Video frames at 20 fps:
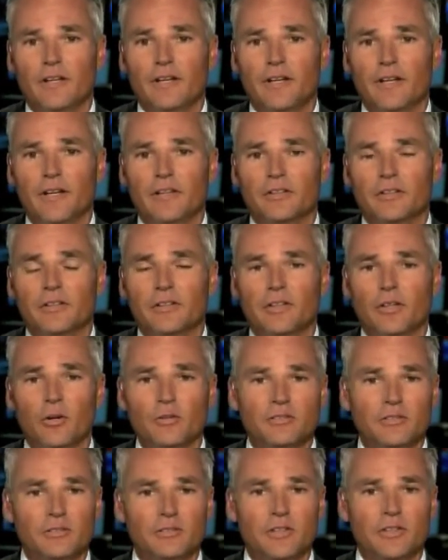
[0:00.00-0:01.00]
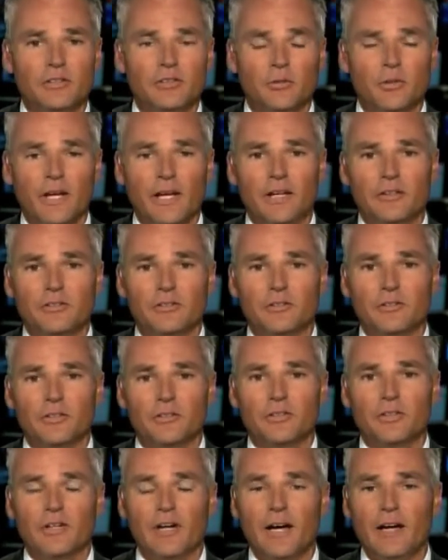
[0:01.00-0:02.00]
And the closest thing to an
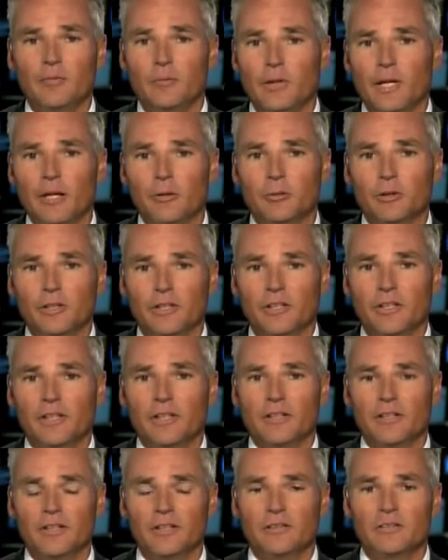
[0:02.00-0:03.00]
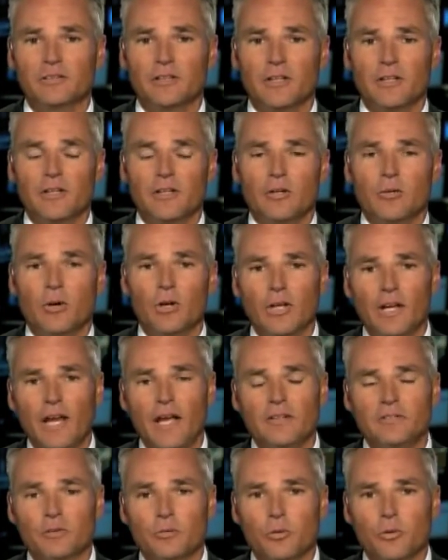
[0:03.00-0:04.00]
answer that I've been able to get is, well, it
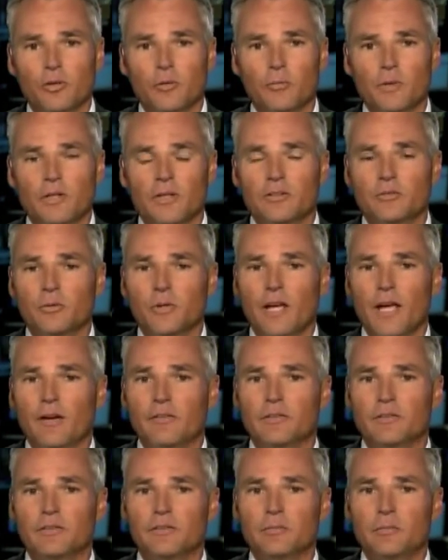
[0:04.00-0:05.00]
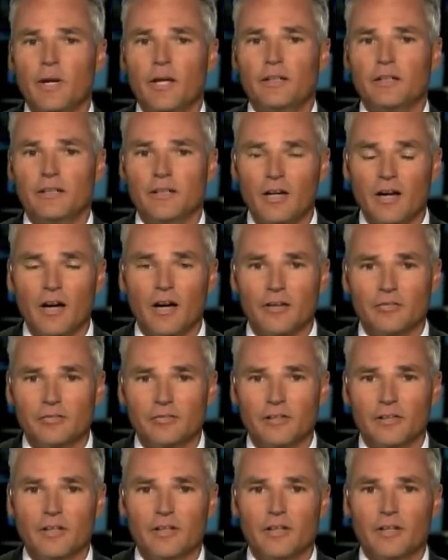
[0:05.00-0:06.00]
hasn't worked because we haven't spent
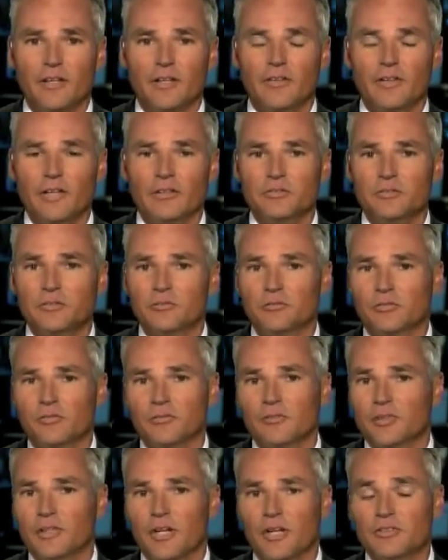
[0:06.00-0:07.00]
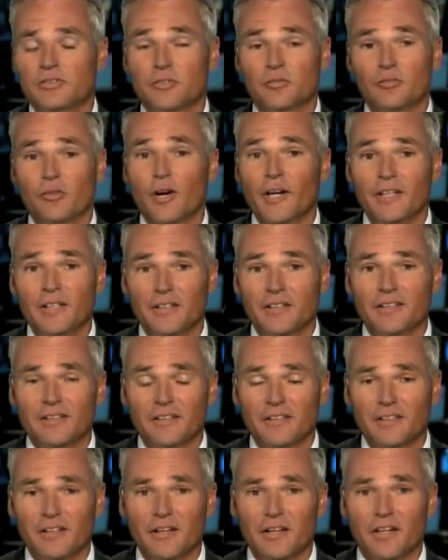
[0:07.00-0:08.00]
enough. And that's, it's a
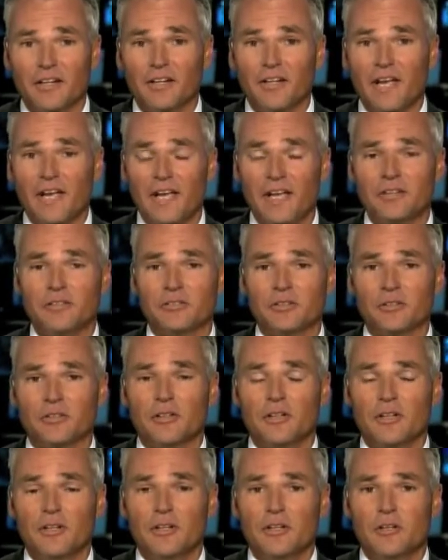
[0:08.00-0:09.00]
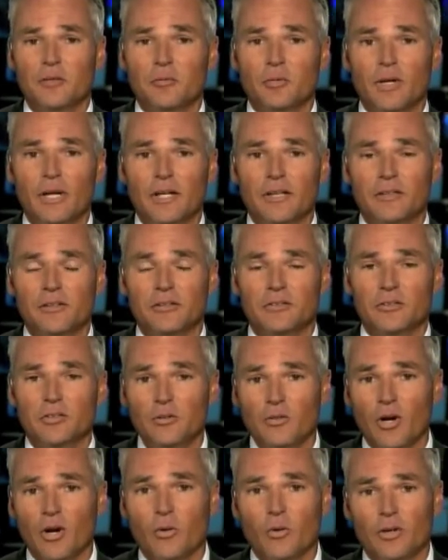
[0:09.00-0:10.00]
frightening answer. But I
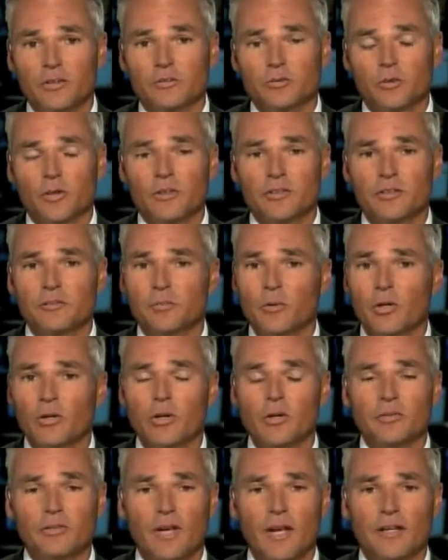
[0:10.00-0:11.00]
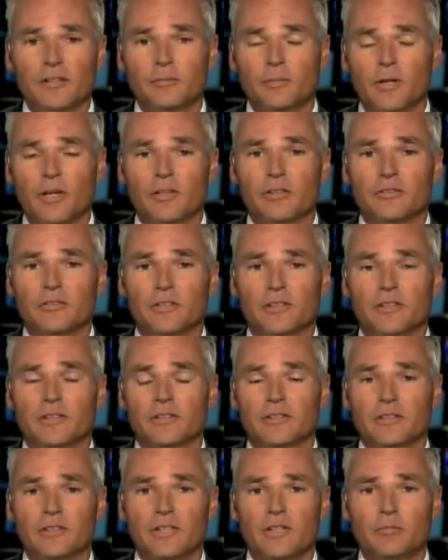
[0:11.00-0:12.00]
do know what's worked is pro-growth tax
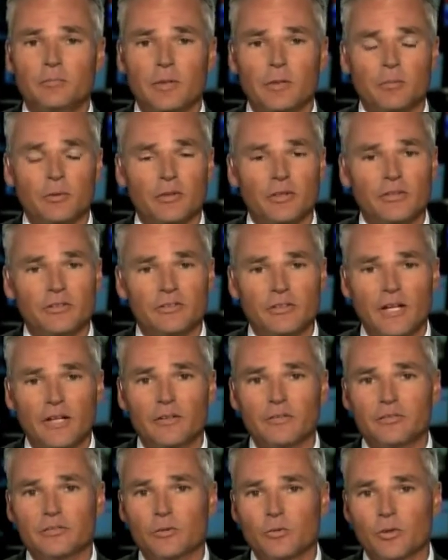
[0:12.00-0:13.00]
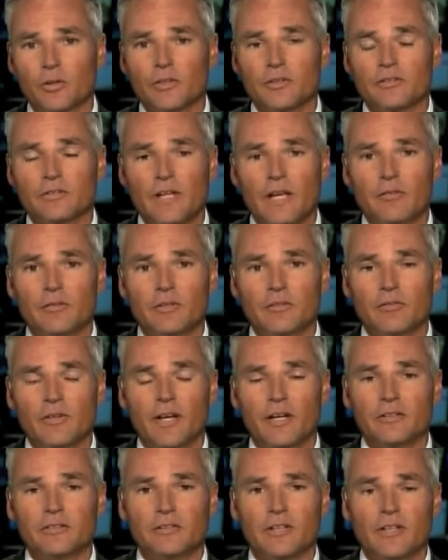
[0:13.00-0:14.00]
policy. You give people the incentives to work, save, and
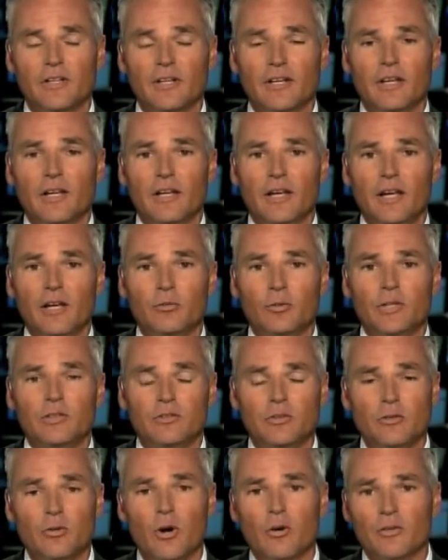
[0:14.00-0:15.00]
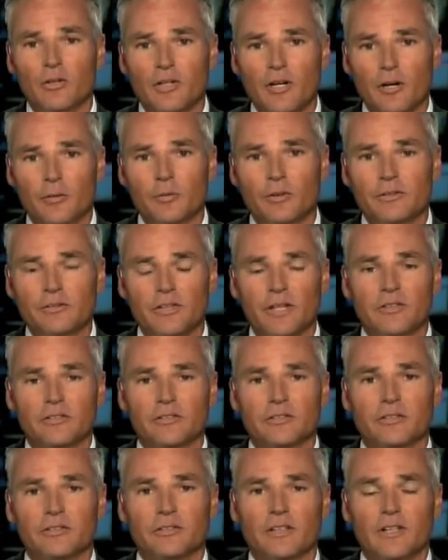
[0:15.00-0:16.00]
invest, and we do overcome
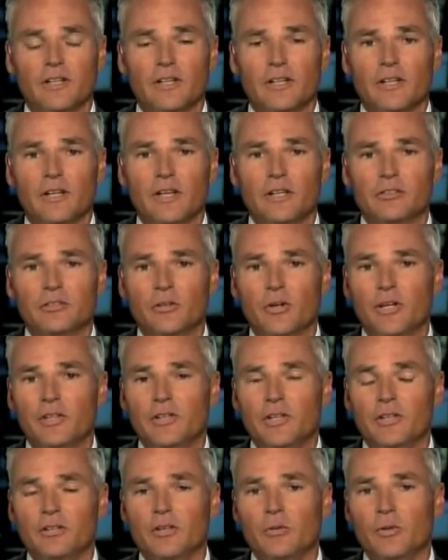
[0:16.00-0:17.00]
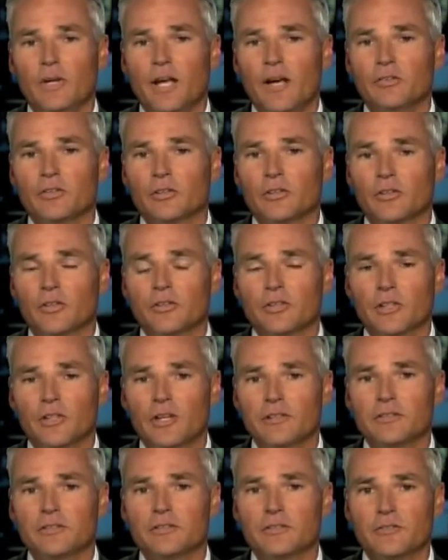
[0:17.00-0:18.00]
recessions. And so I think that we have to learn the
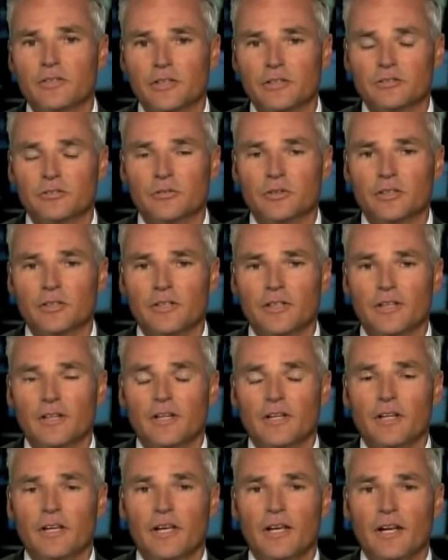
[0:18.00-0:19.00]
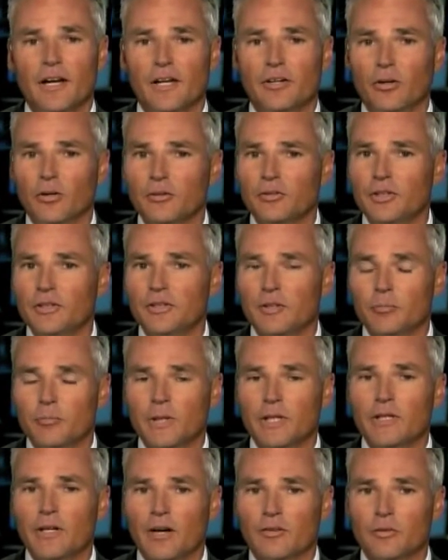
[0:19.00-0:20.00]
lessons of history, and I don't think
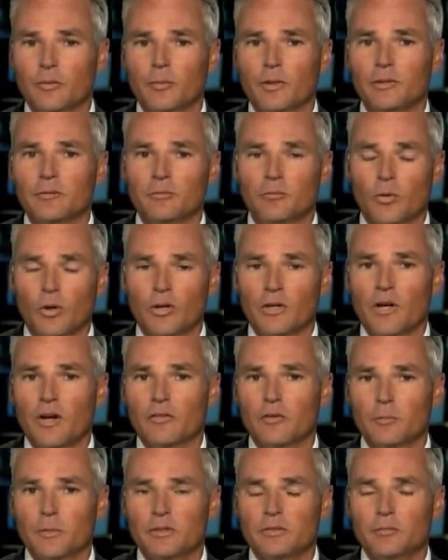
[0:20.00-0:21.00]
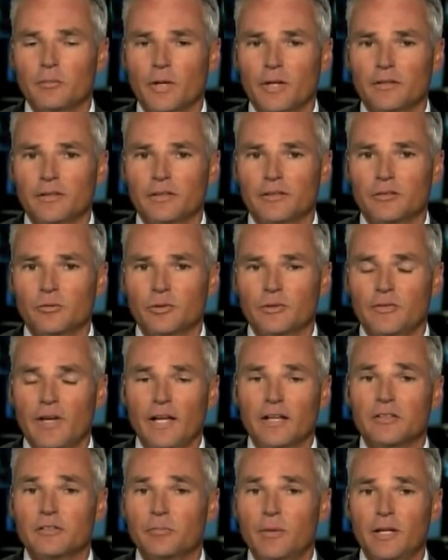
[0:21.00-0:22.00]
that big government, more government spending, we've
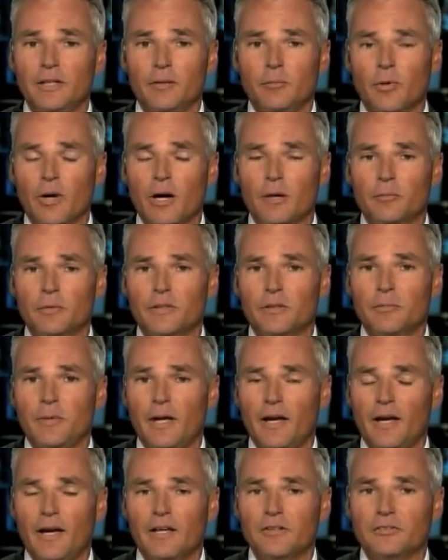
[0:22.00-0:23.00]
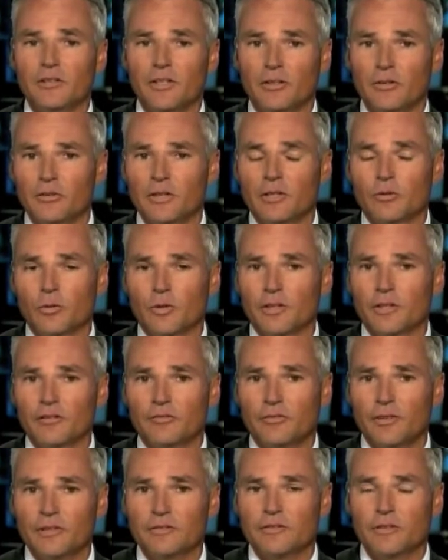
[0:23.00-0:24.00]
had a spending problem in the past. I don't think we're going
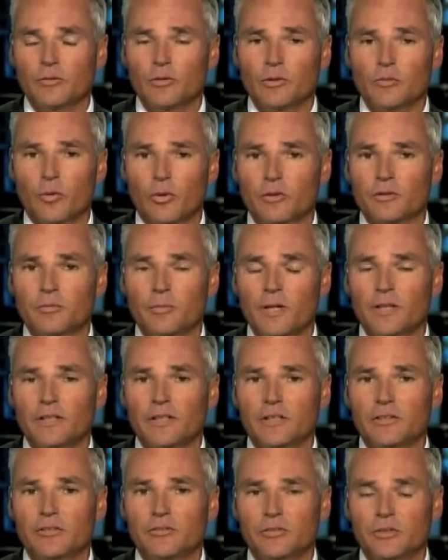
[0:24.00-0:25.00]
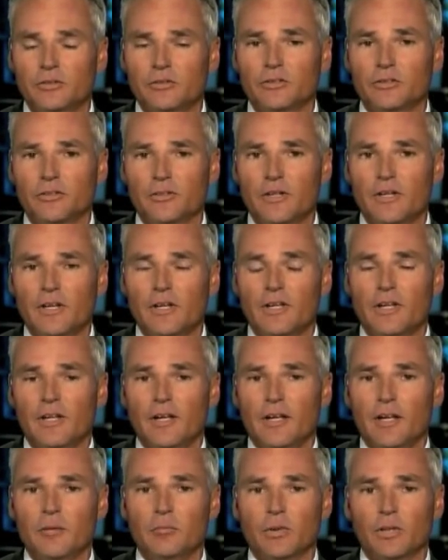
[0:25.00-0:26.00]
to fix it with more spending in the future.
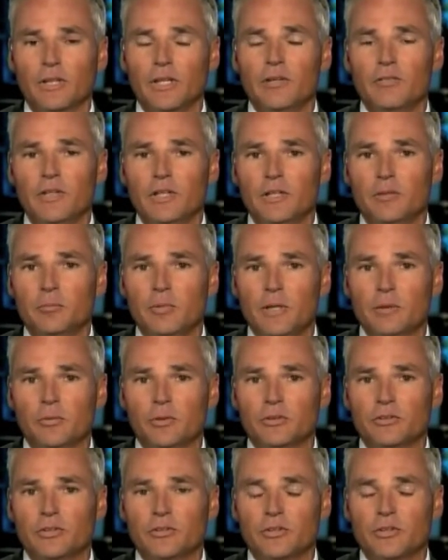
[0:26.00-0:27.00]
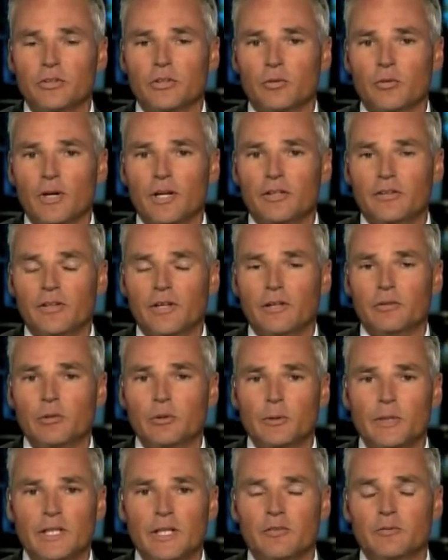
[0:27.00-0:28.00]
And believing in people to do the right thing
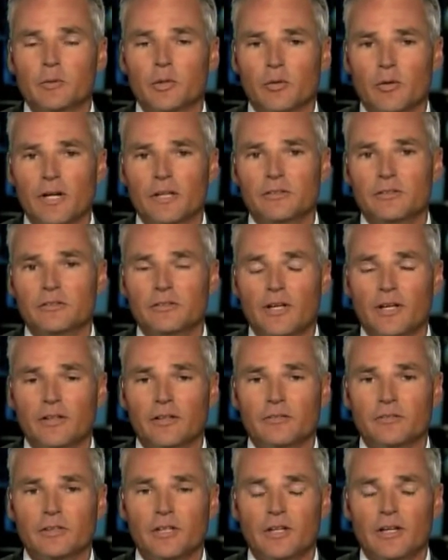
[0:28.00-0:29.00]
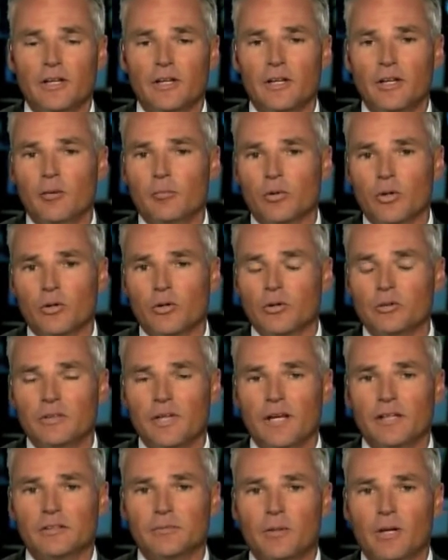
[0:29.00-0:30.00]
when we give them the right incentives, and pro-growth
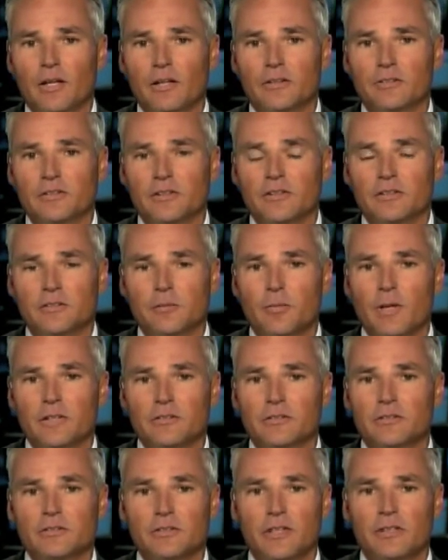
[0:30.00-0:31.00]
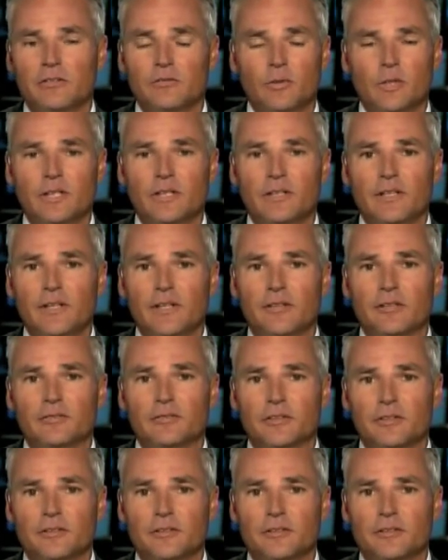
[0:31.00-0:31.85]
tax policy is the best incentive we can give.